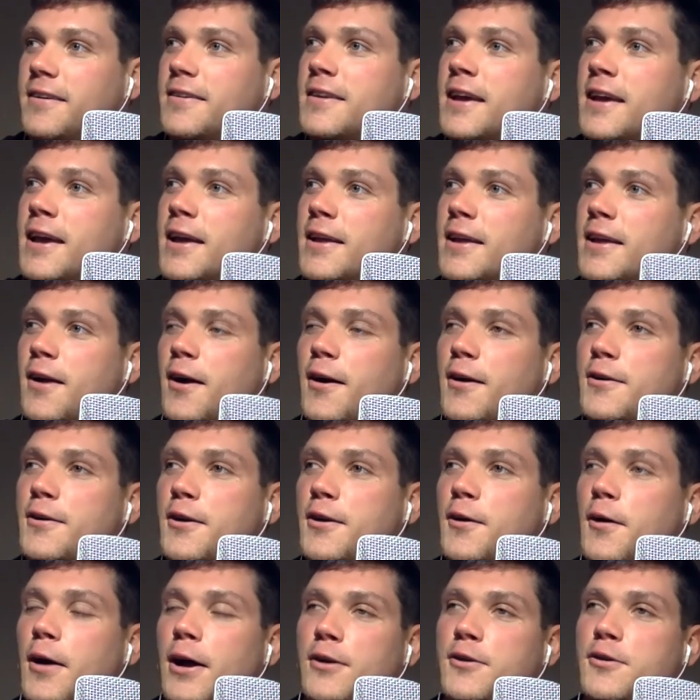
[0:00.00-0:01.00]
it's hard to
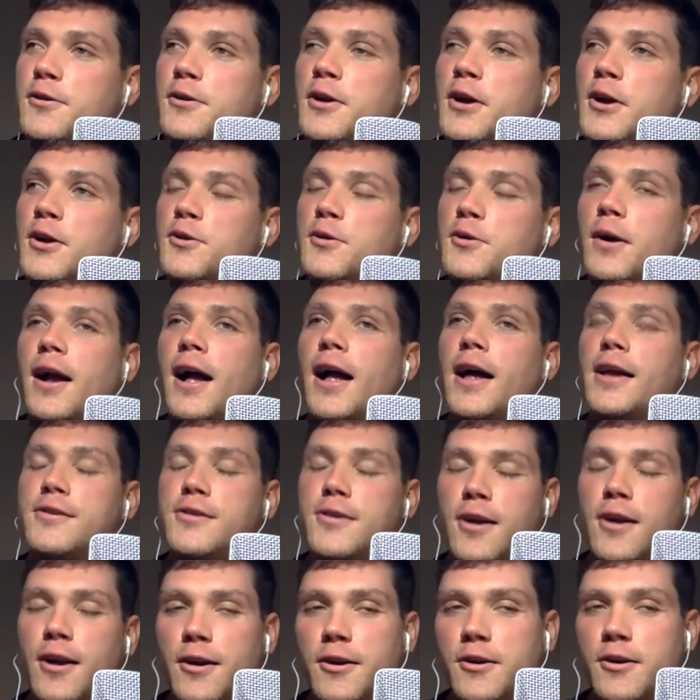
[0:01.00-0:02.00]
go out to a
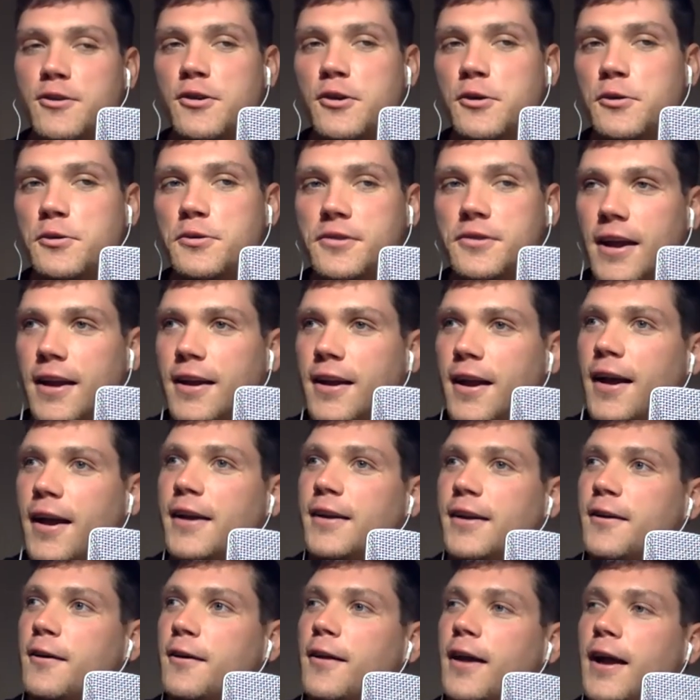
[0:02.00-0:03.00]
concert on a Tuesday
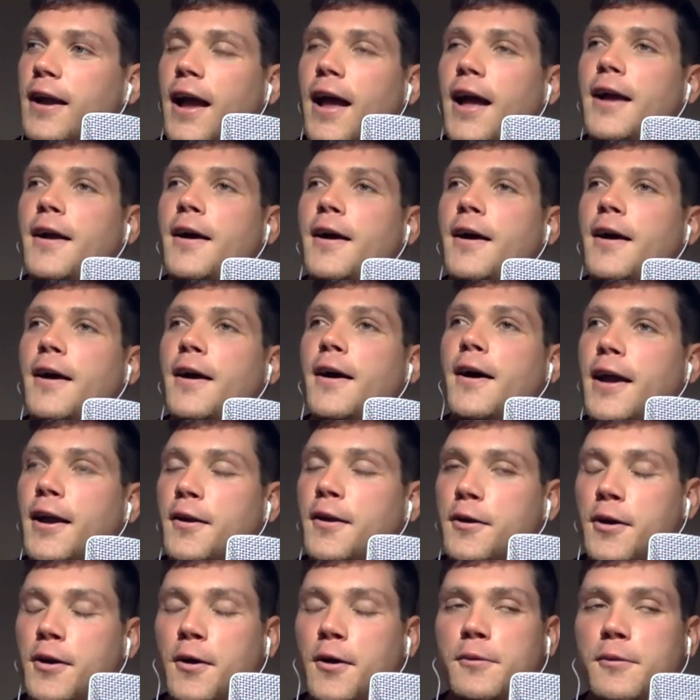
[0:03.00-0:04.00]
night and go like, "Hey, honey, I know
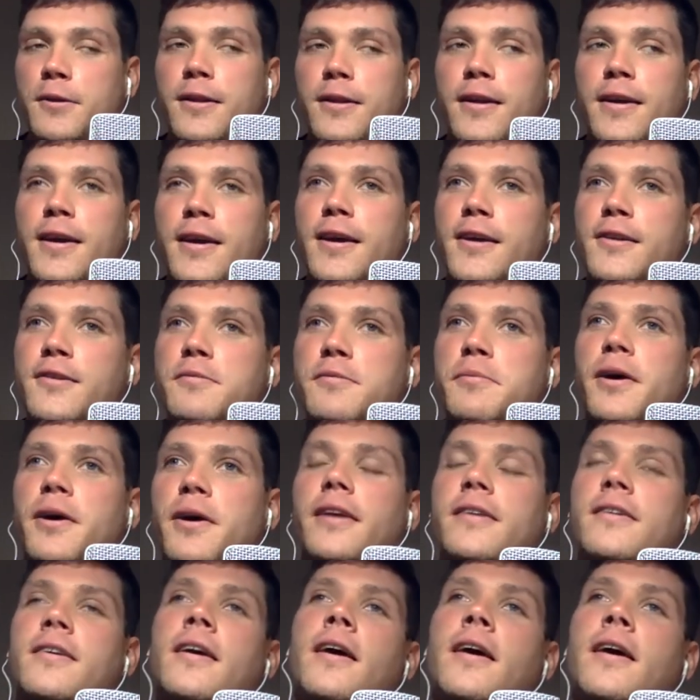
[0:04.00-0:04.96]
you're home with the kids, but